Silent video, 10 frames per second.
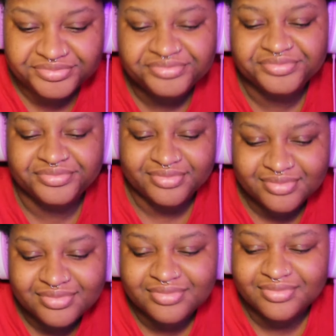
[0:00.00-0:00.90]

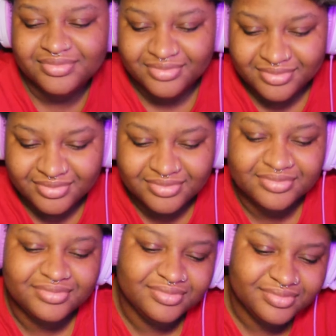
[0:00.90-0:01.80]

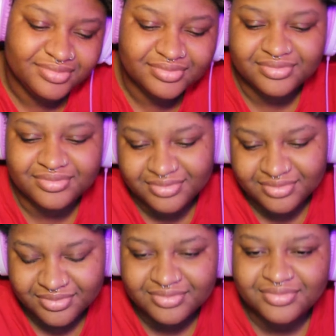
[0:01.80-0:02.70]

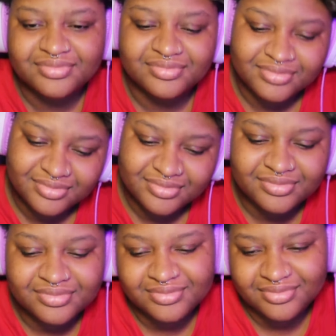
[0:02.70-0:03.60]

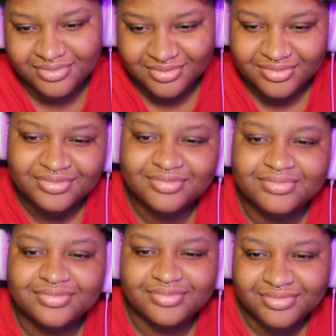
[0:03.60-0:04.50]
[no speech]